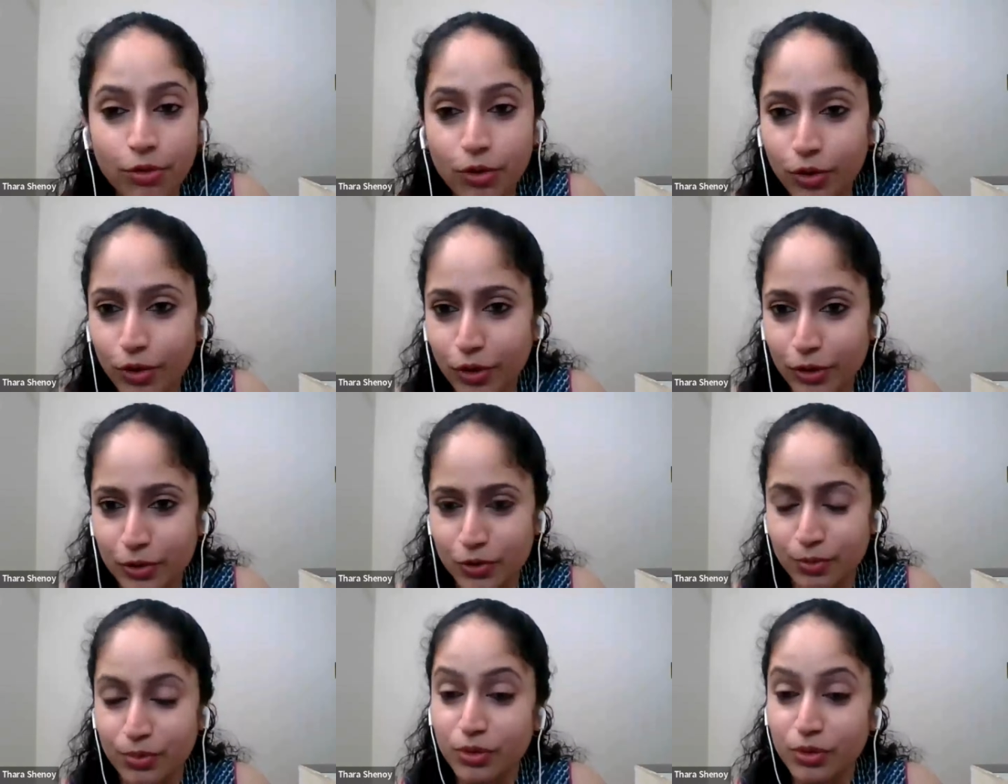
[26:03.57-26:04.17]
4
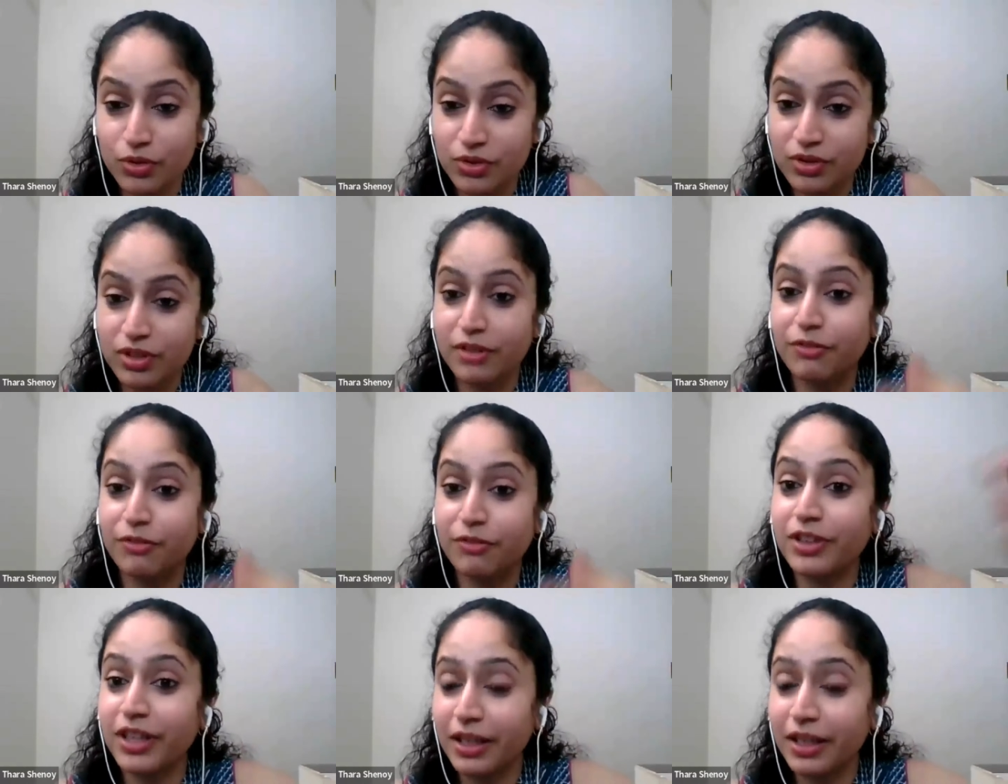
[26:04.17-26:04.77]
also, because
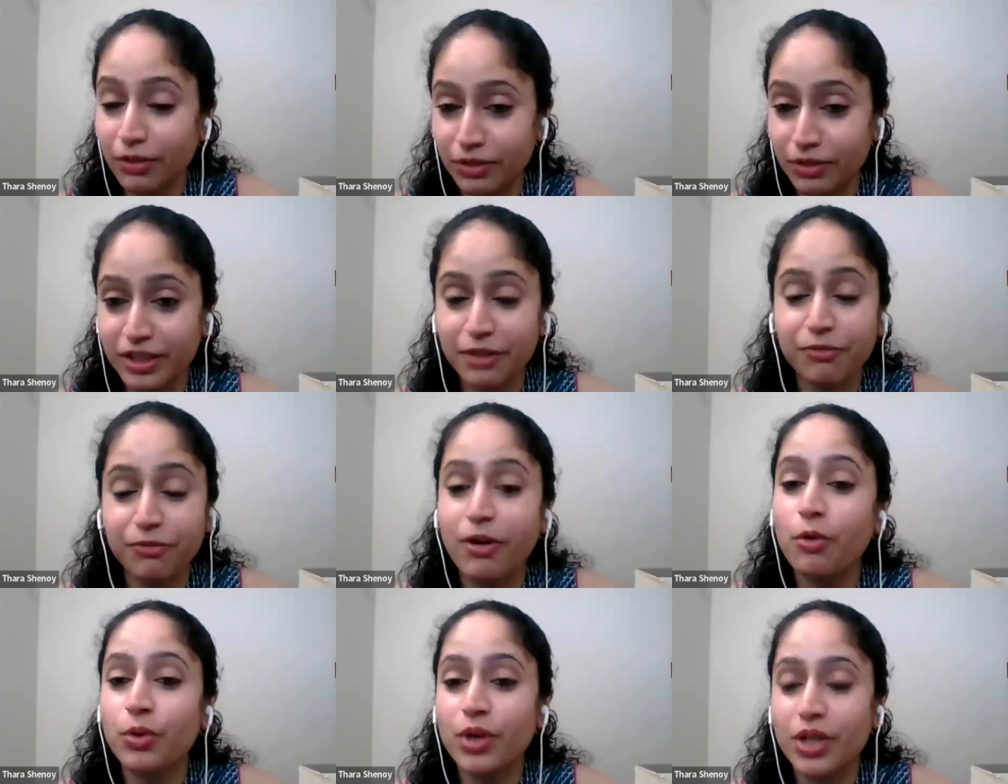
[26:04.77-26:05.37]
they've done,
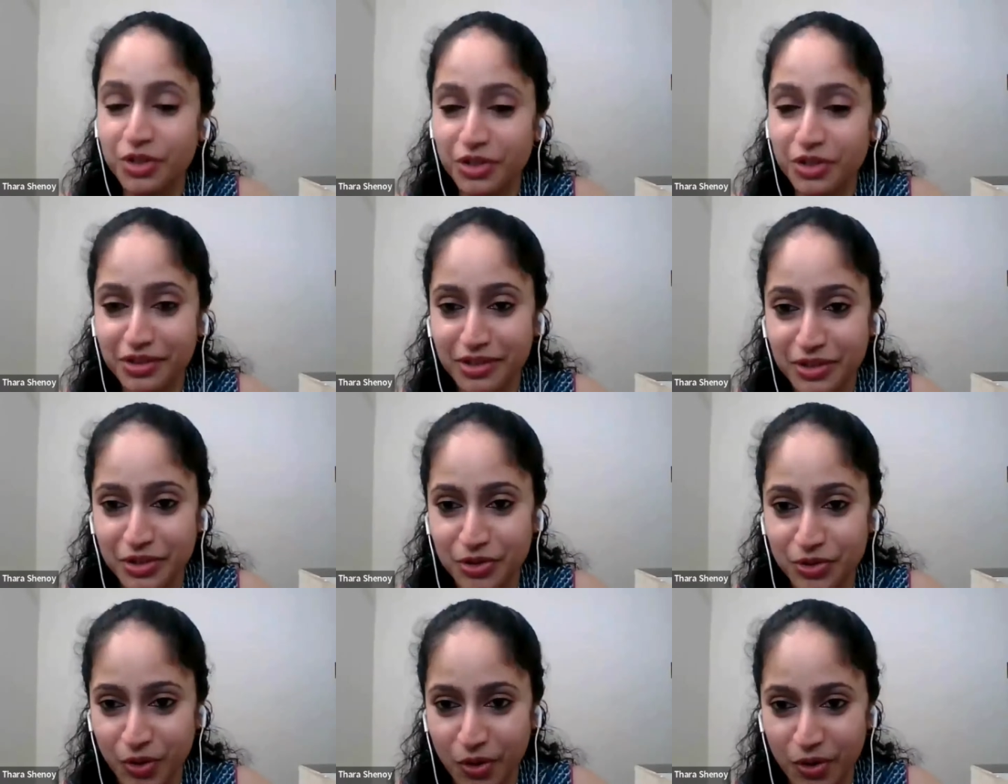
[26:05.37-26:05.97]
their foundation
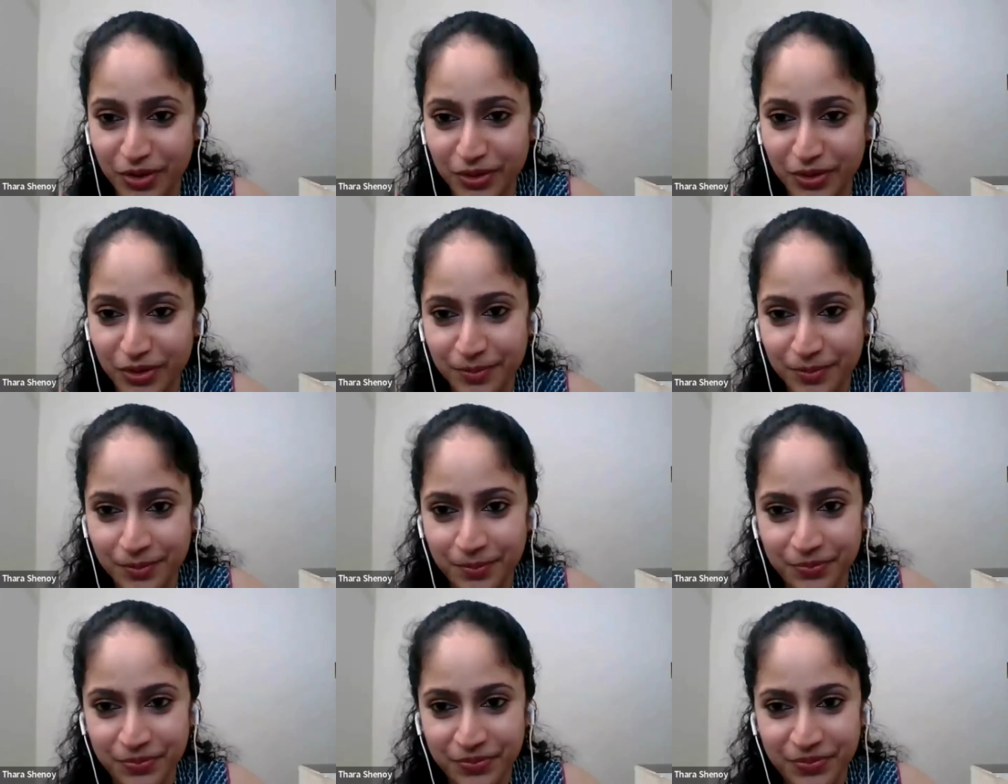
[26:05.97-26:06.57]
is strong,
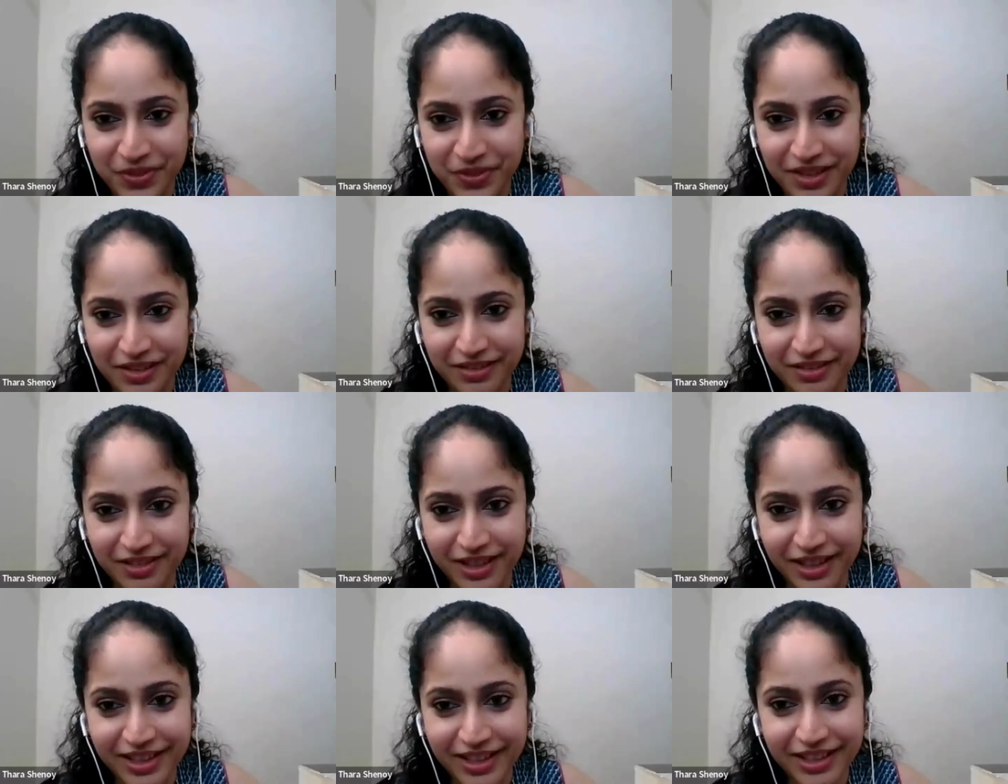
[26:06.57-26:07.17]

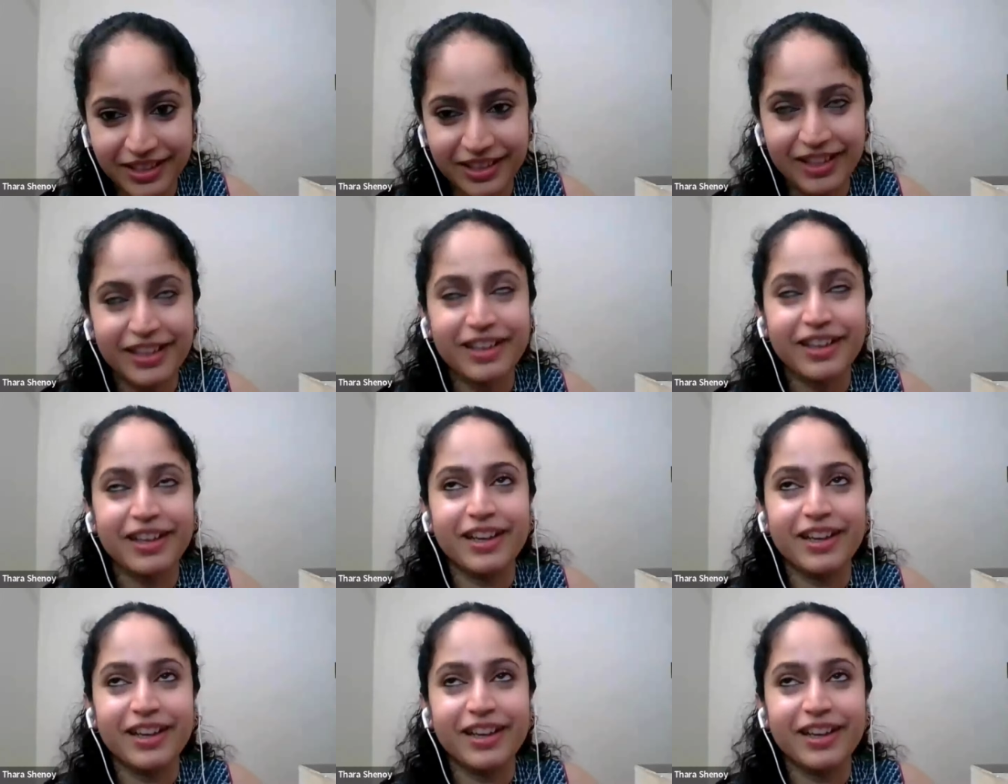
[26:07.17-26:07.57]
right?